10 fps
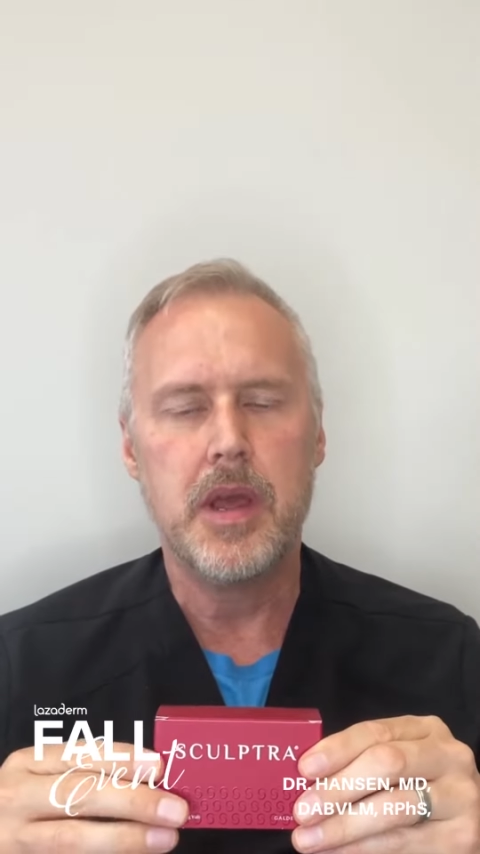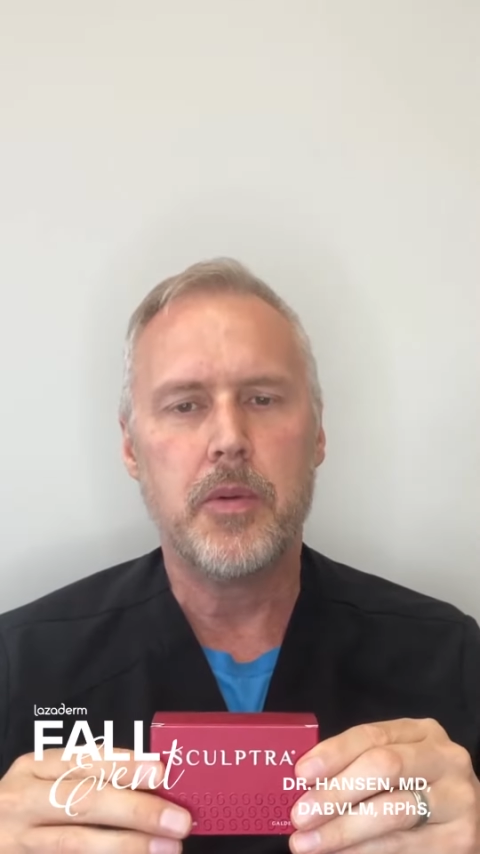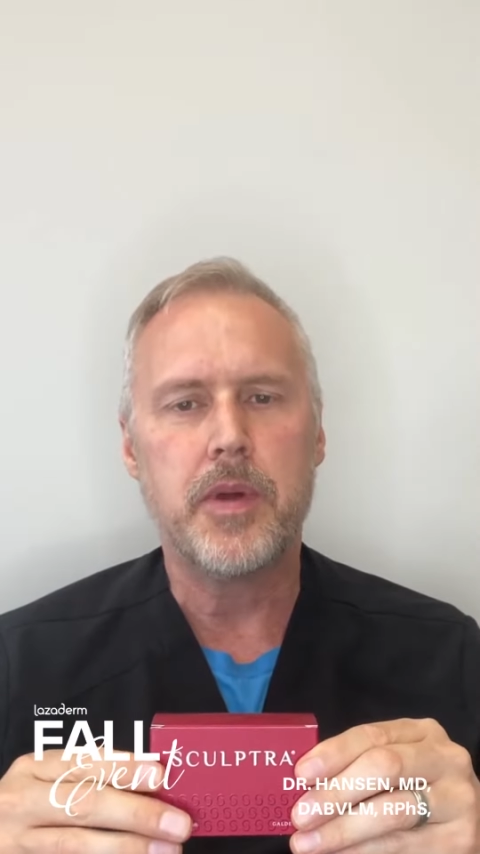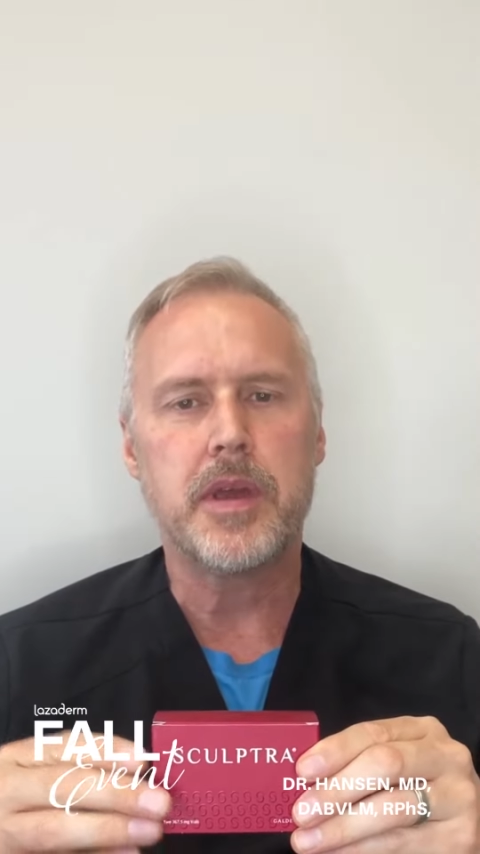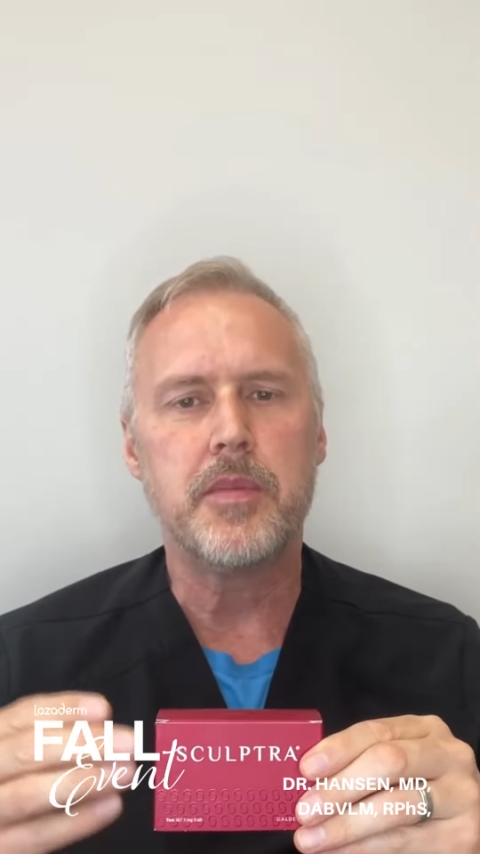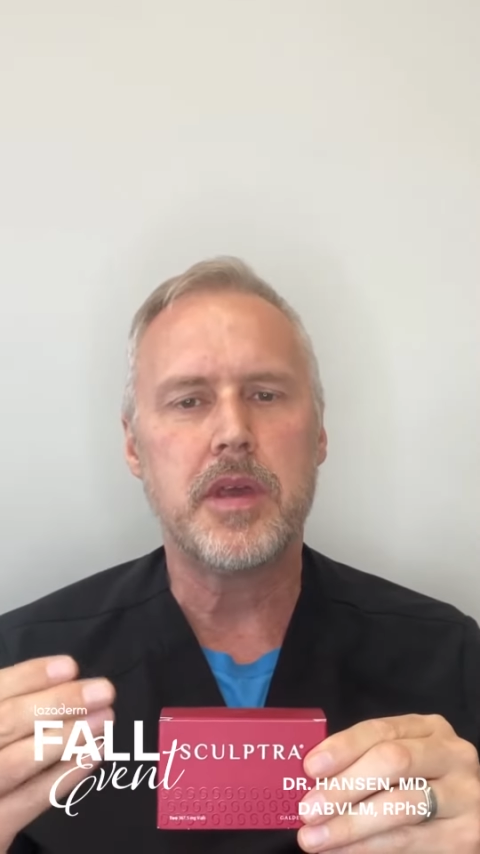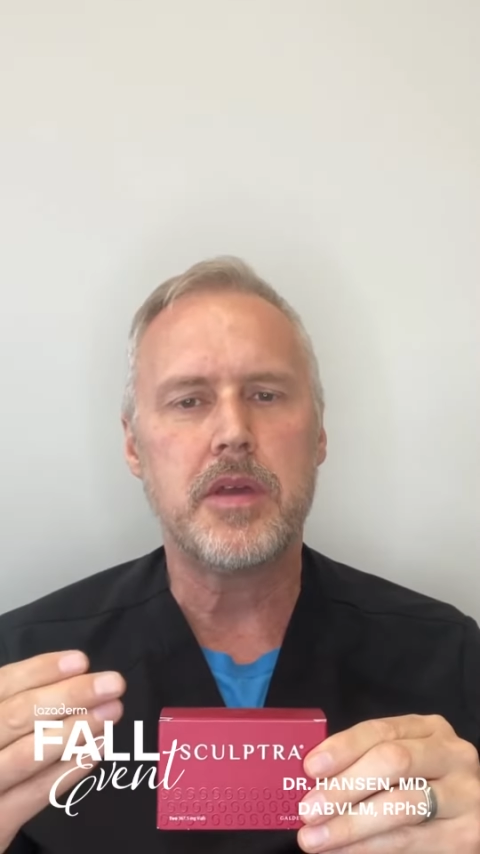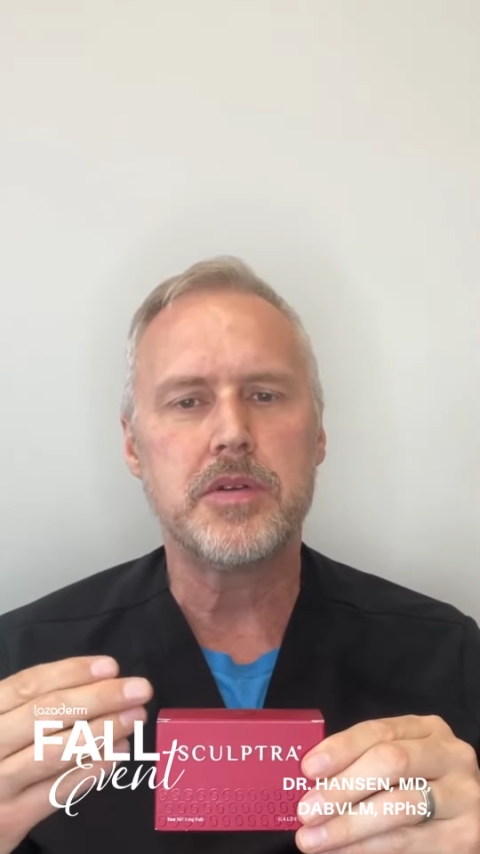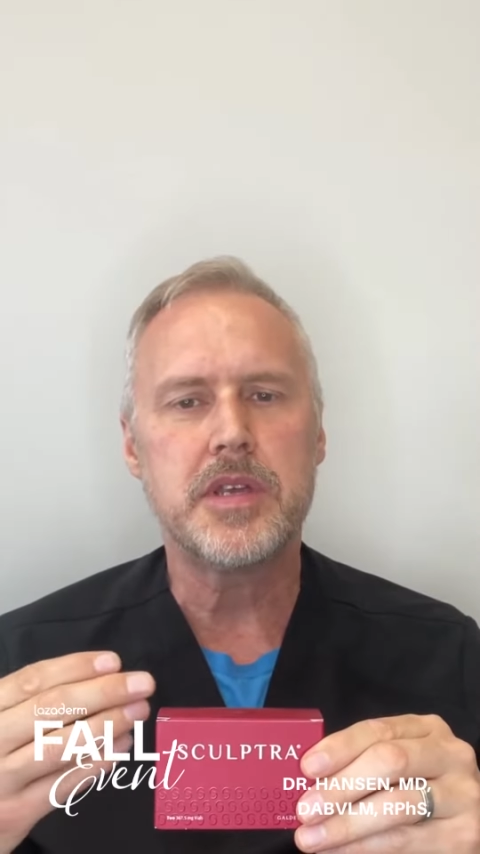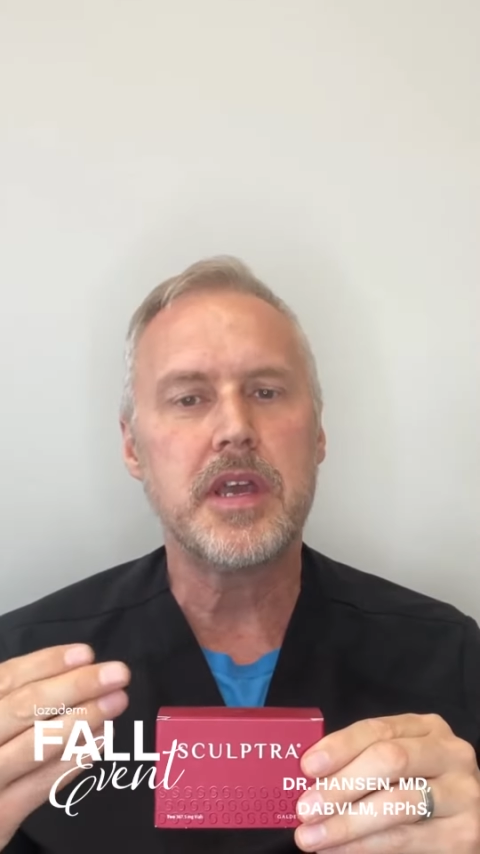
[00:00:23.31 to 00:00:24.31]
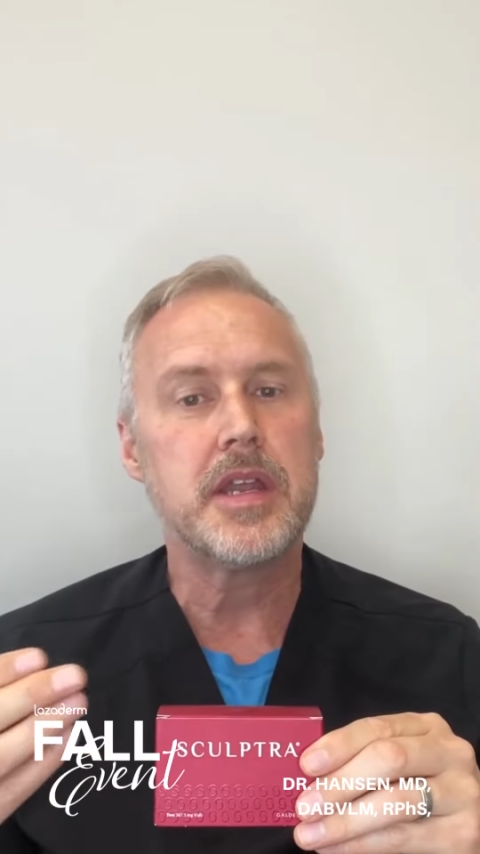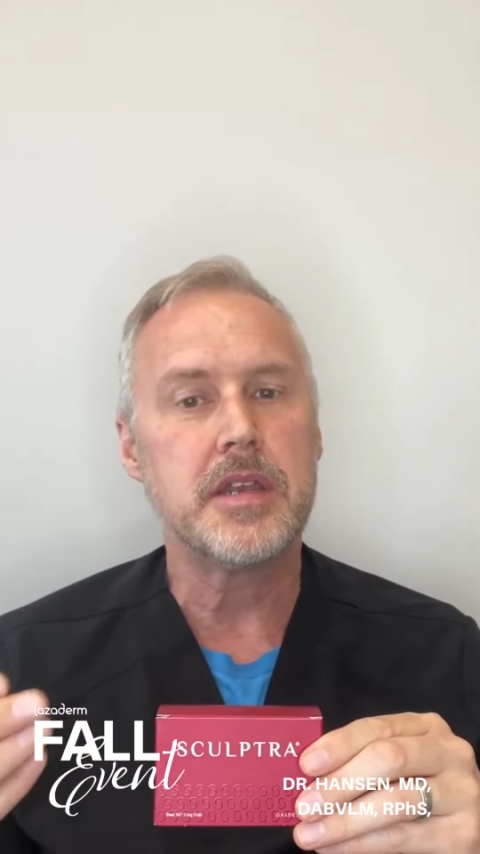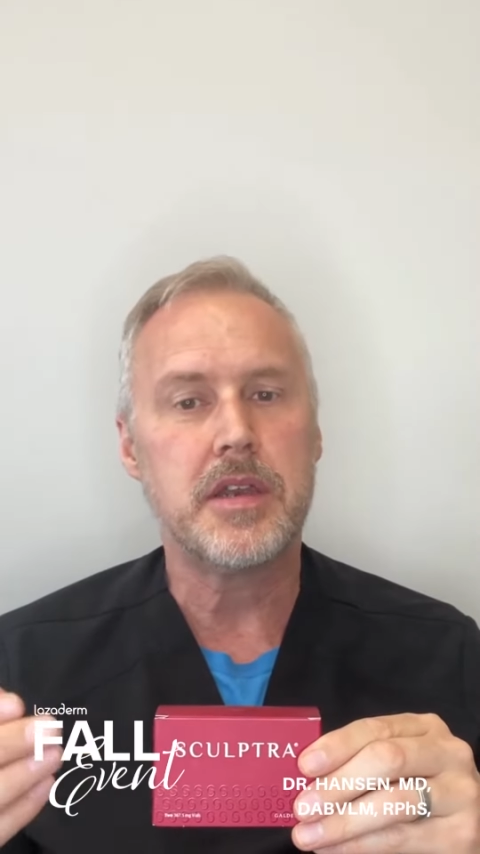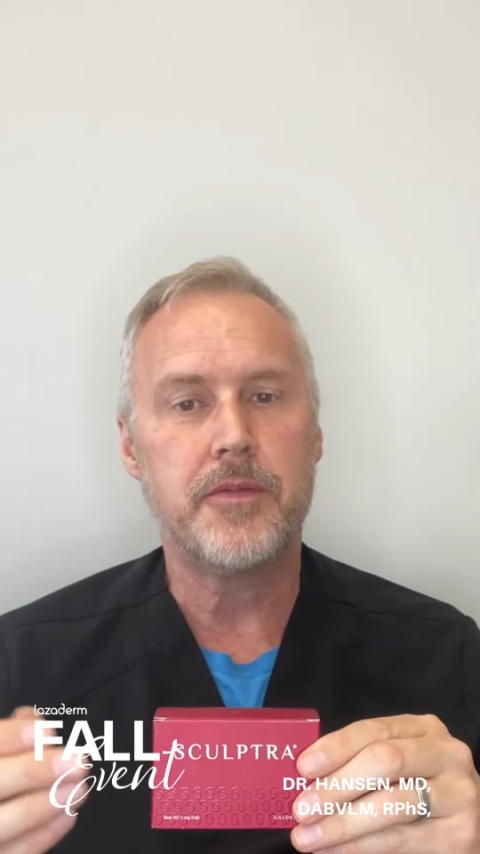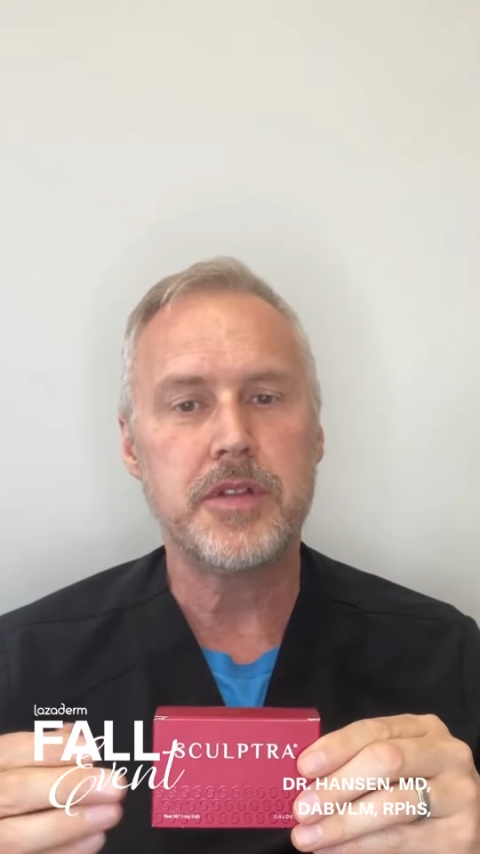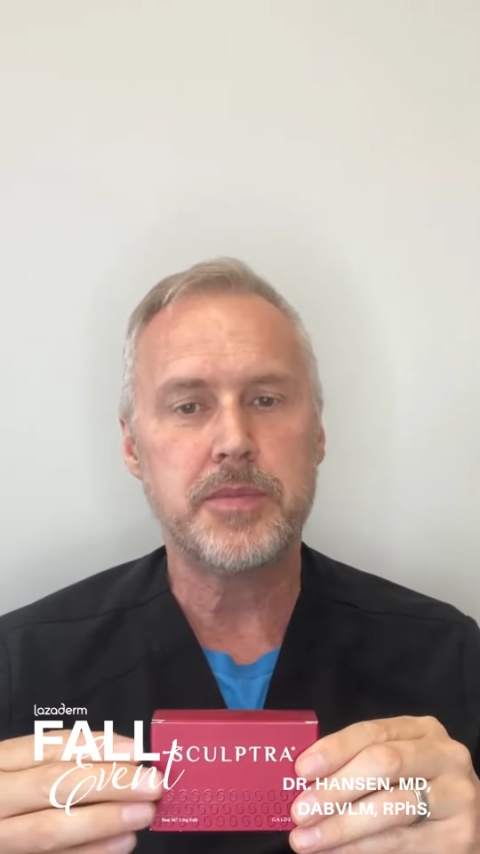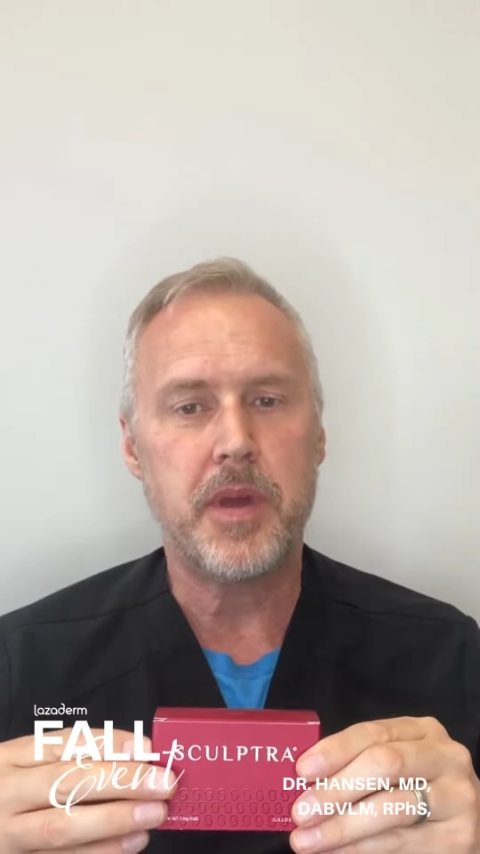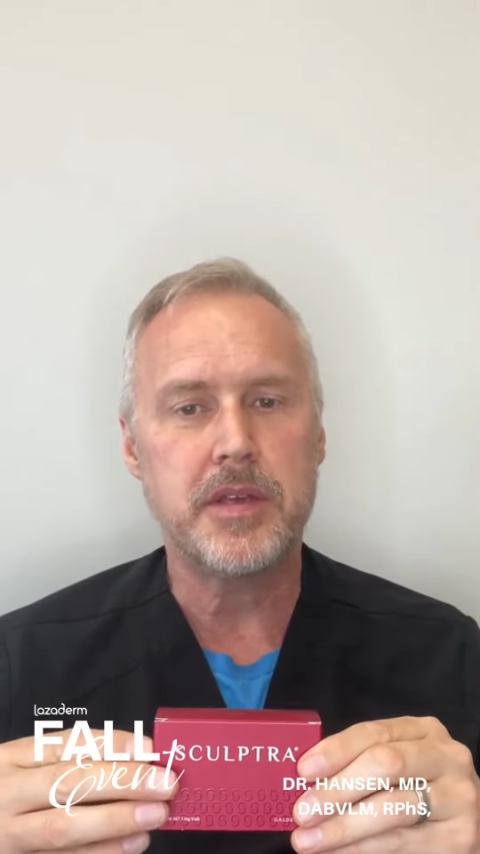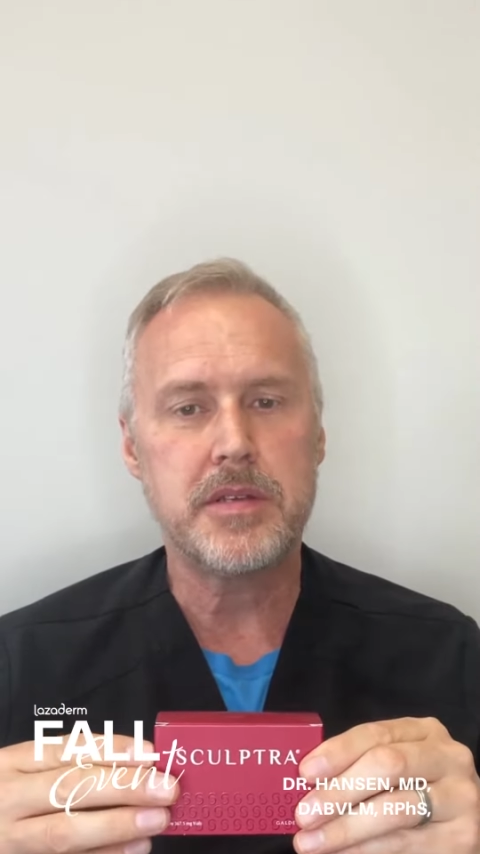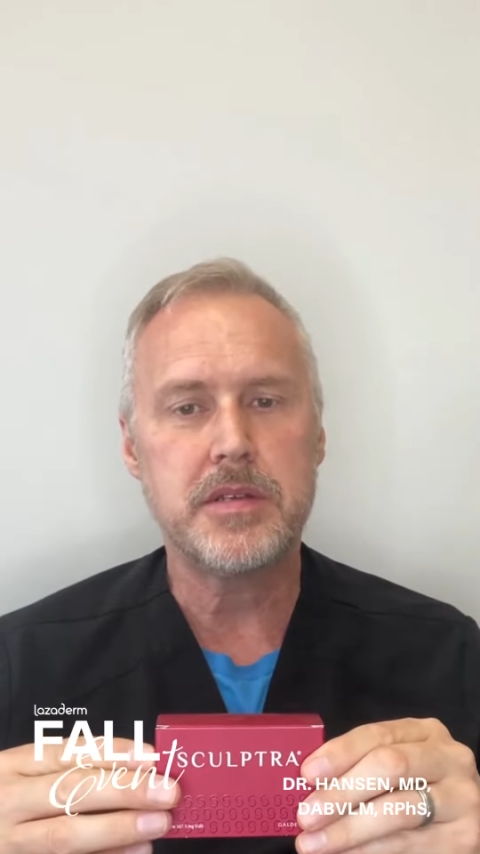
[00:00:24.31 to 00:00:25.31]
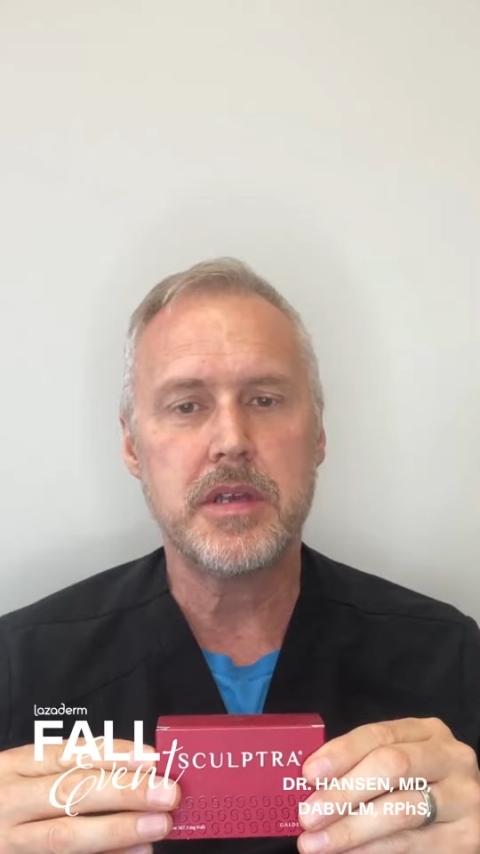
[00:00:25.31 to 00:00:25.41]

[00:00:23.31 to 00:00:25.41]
We can be using it in different spaces.